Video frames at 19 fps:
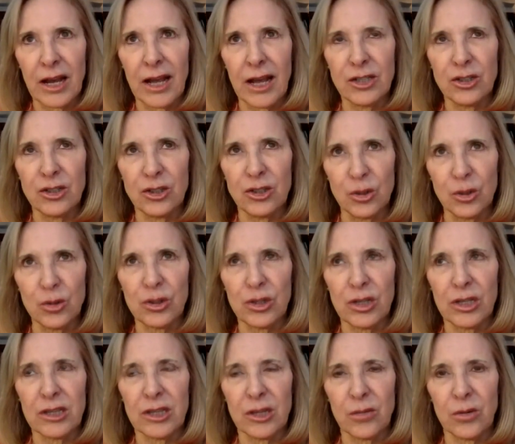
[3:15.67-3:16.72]
I do
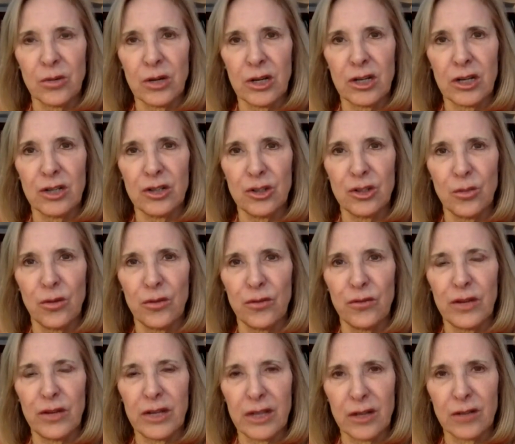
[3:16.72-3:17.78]
think that we're going to do more
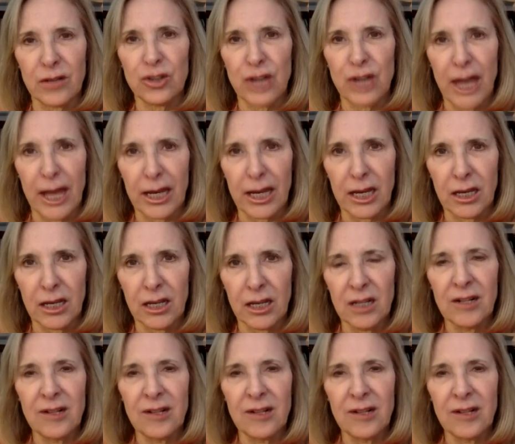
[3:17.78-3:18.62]
video chatting